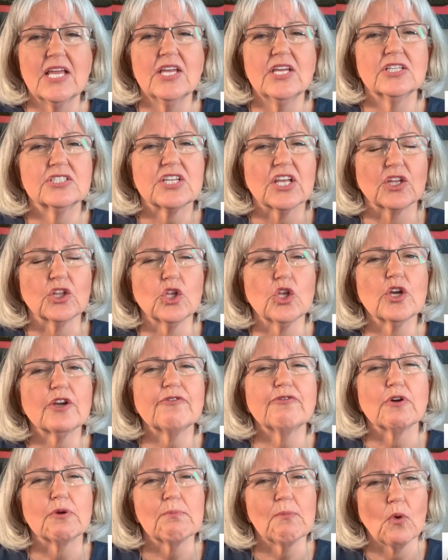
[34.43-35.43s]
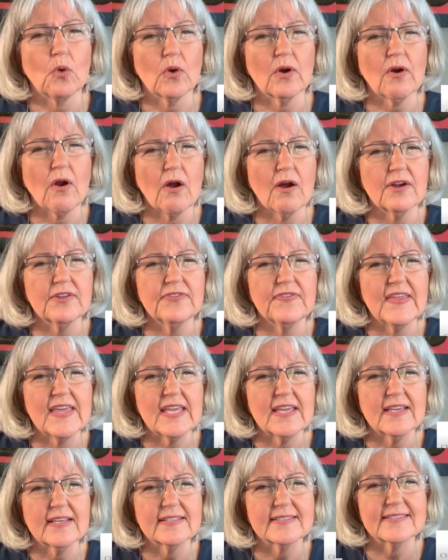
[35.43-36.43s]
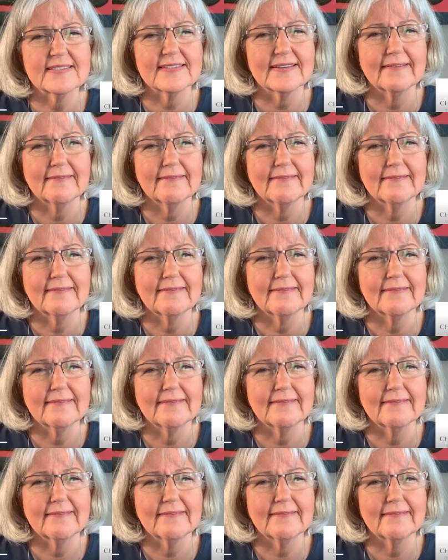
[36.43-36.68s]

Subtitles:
to look for more hard things?